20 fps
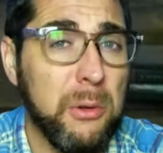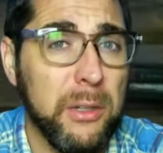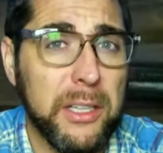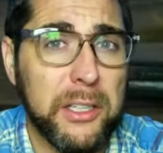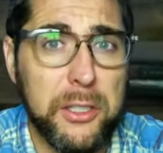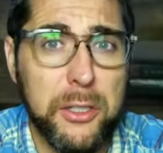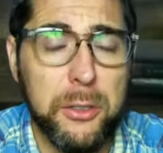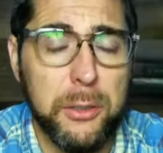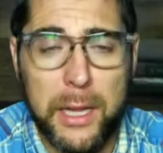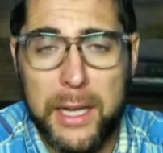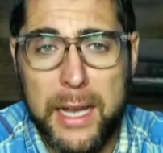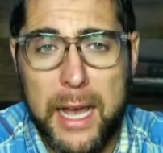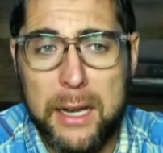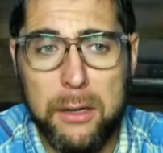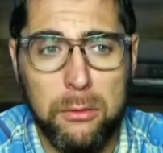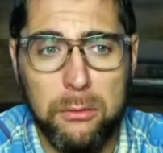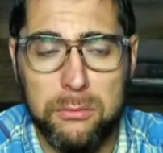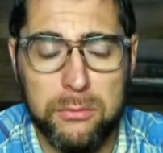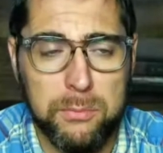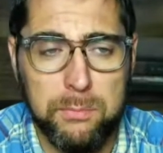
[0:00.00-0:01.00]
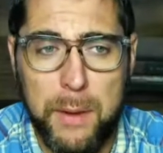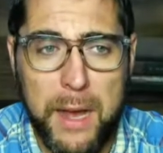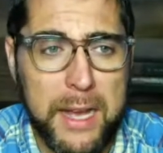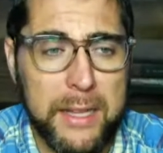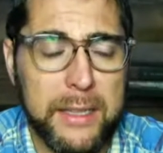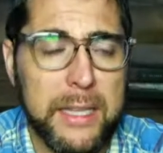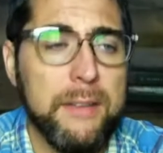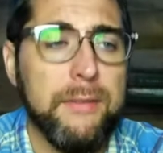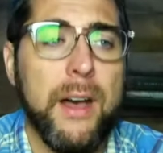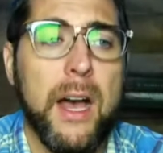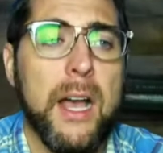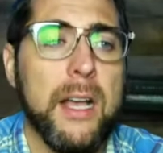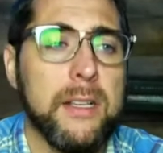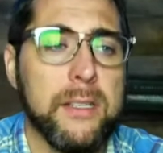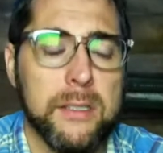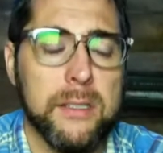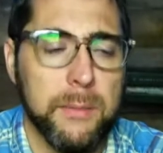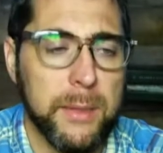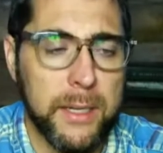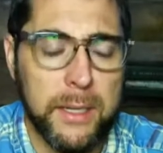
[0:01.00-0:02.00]
And I really do. Like, I don't buy
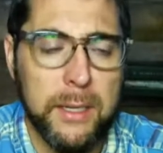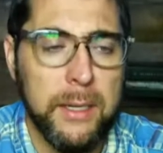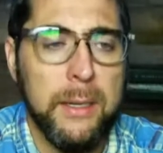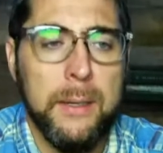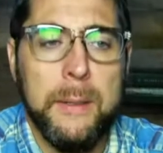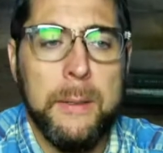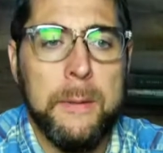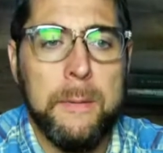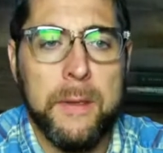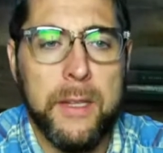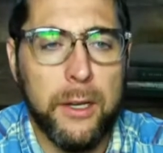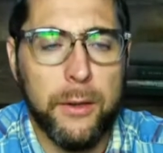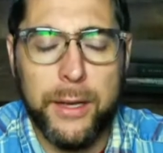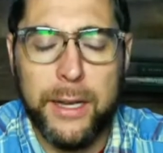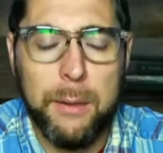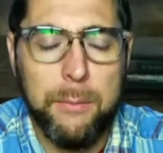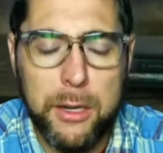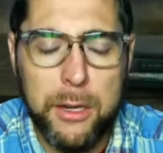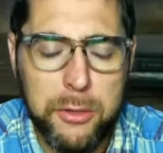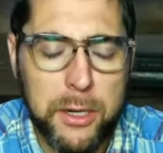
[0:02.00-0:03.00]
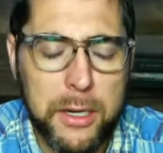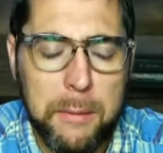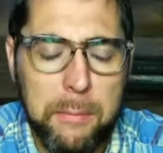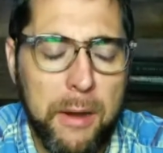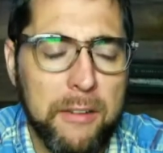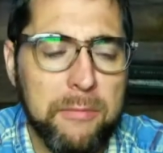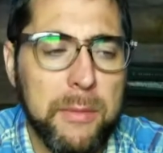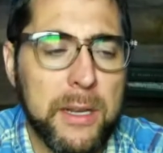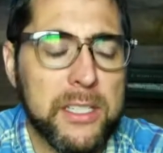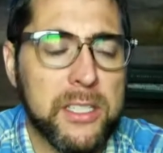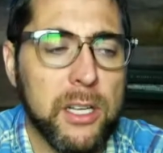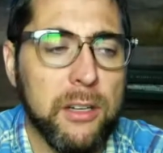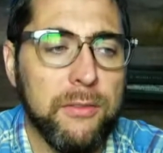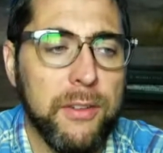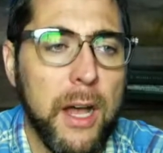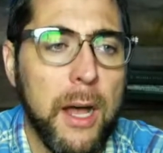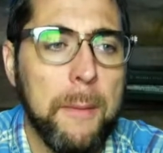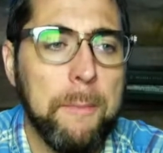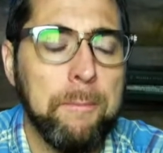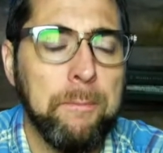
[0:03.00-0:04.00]
Levi's. I mean, you know, again, I'm not trying to puff
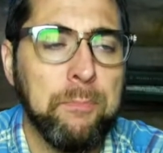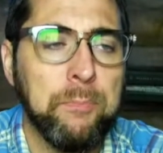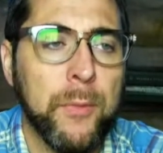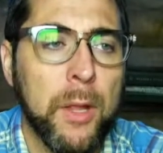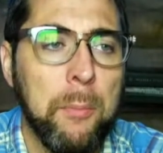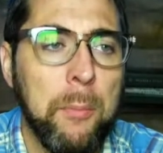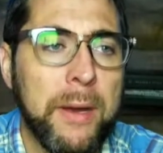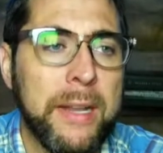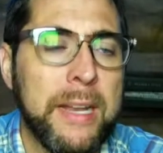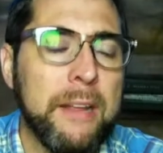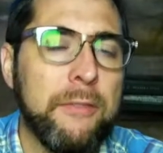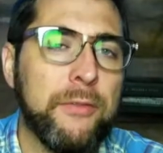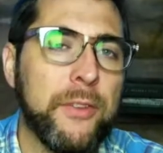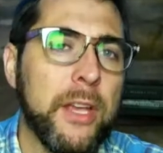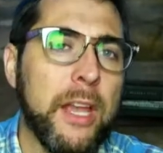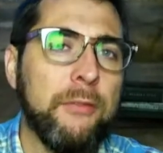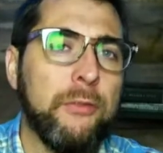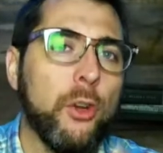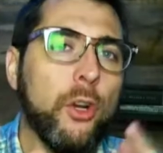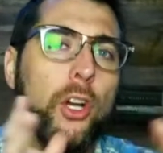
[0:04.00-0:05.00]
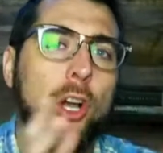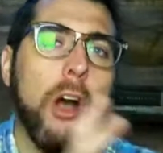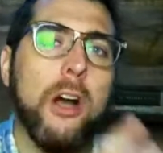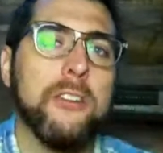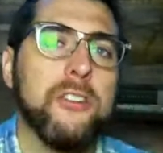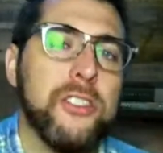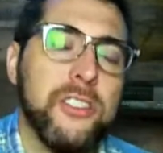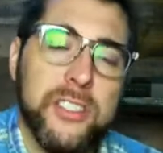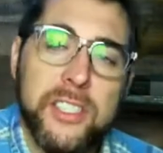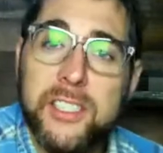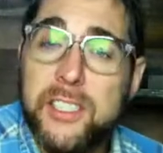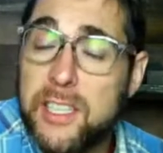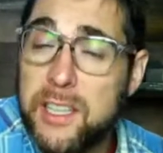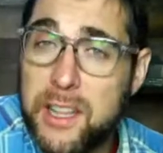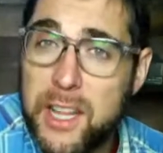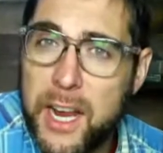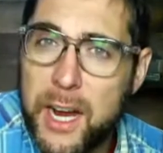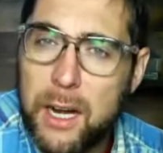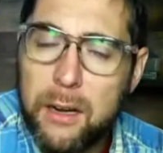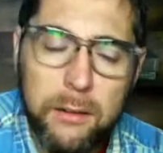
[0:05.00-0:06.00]
myself up, but if your conscience
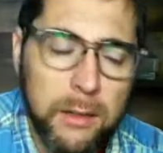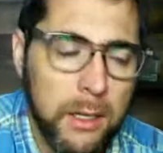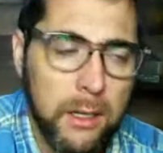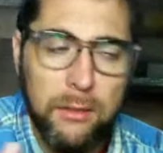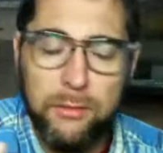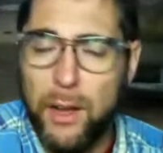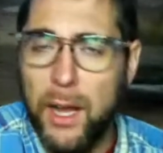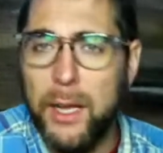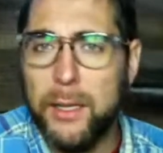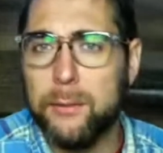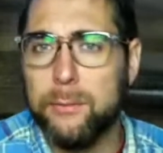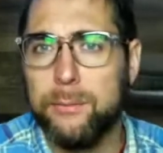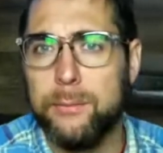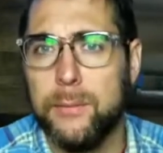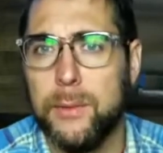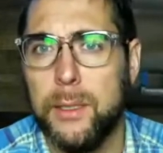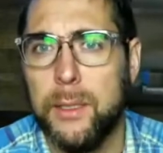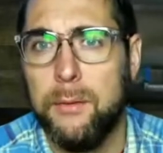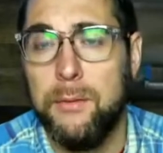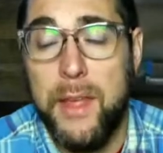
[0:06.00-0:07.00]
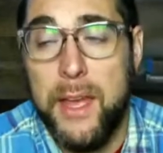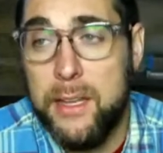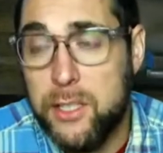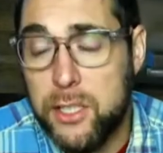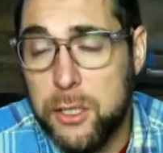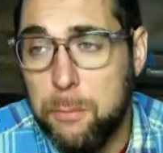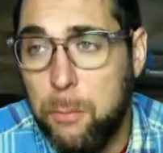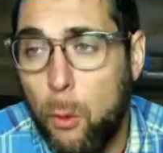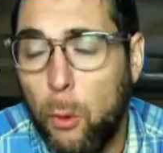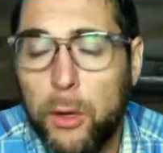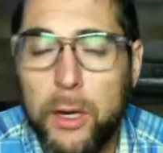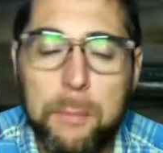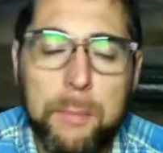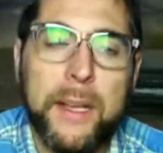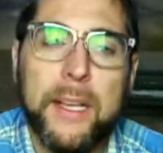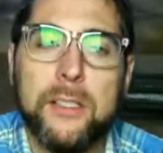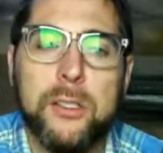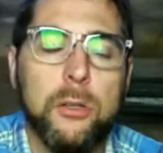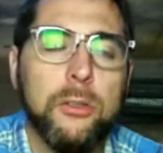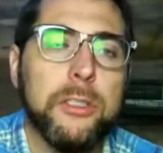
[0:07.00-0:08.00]
isn't there, fine, then support
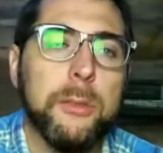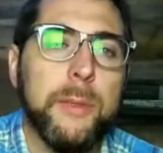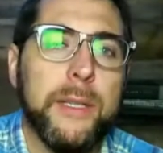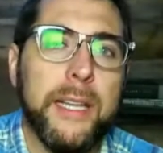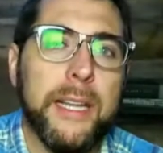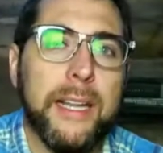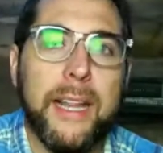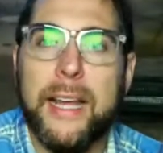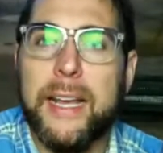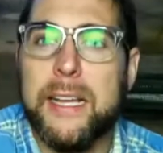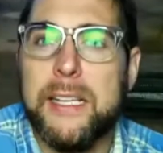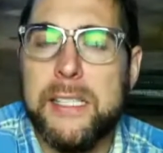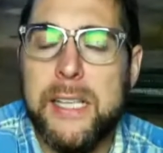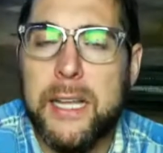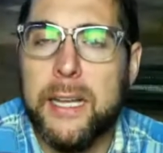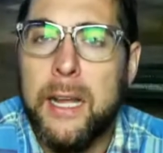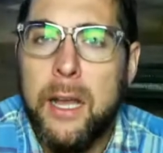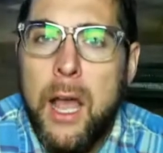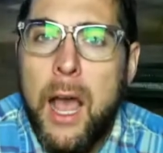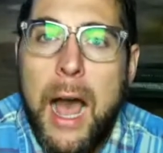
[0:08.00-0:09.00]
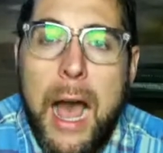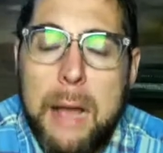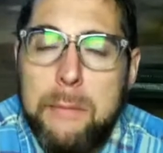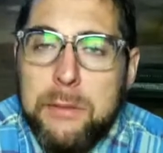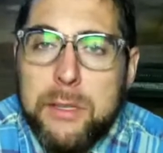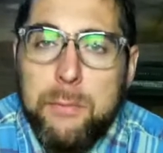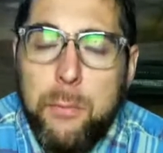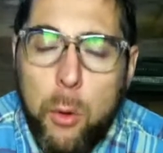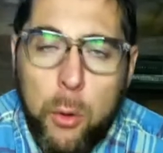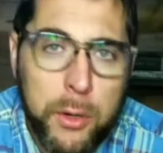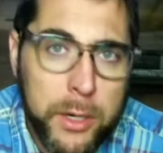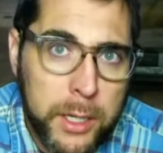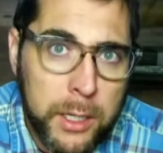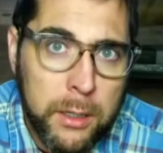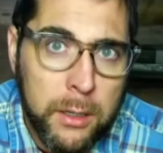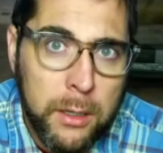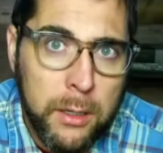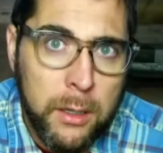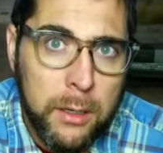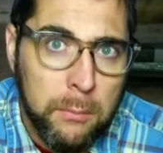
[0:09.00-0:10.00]
it. Because ultimately, like I said, I'm
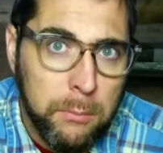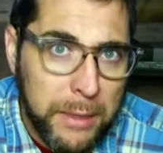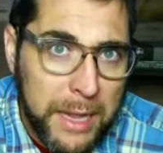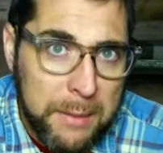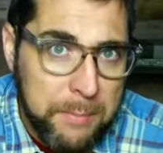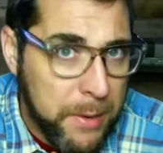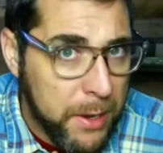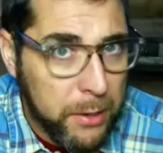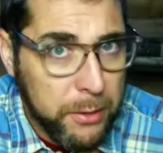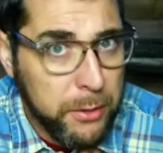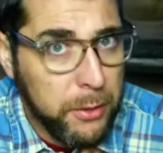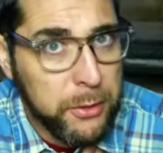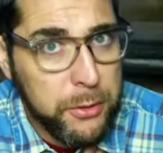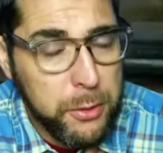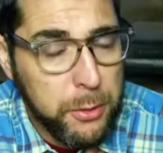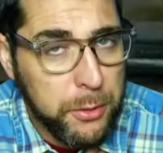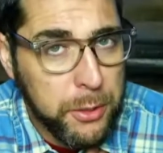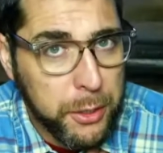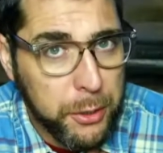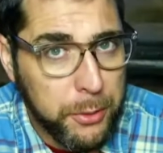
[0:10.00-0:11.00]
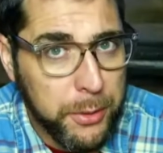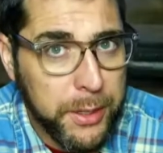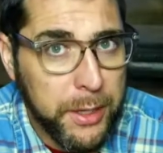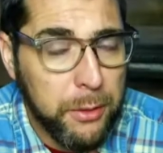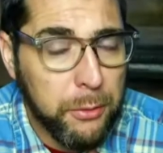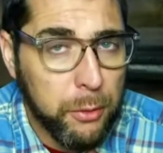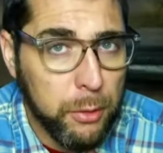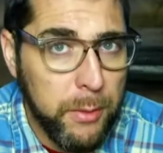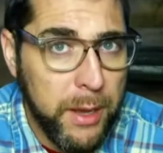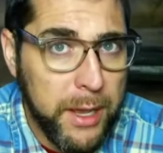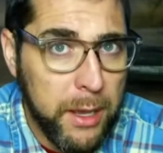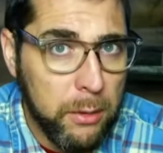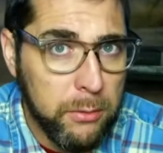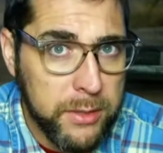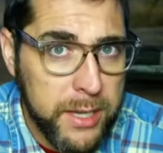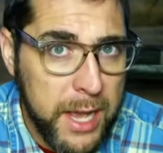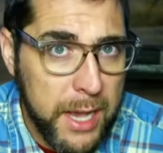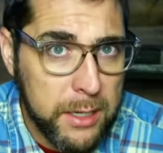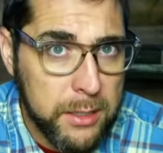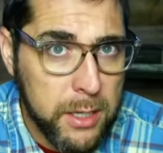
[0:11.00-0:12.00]
supporting Planned Parenthood to a degree through my
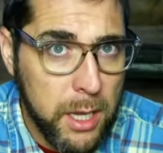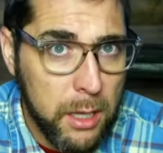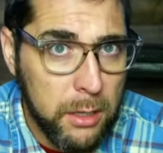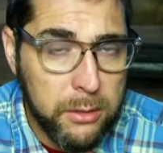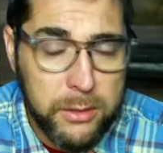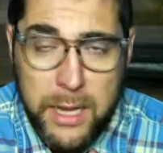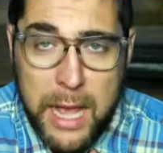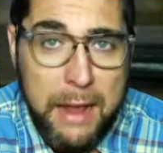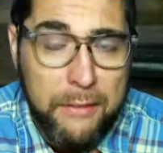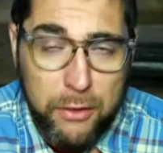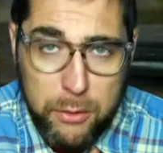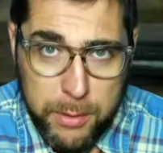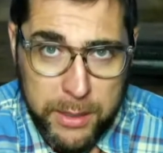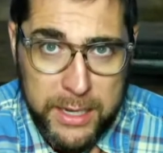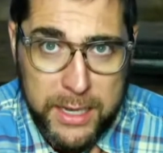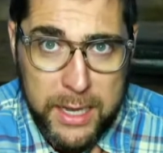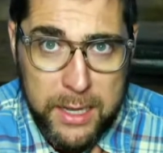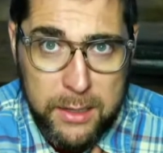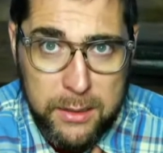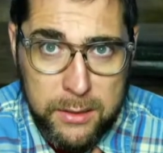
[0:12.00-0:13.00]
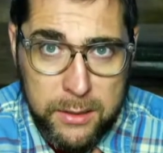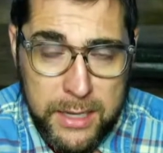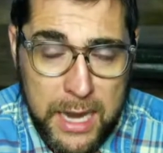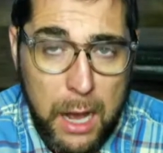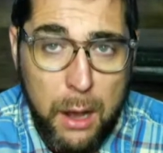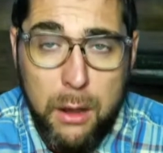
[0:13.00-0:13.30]
own tax dollars. Everybody is.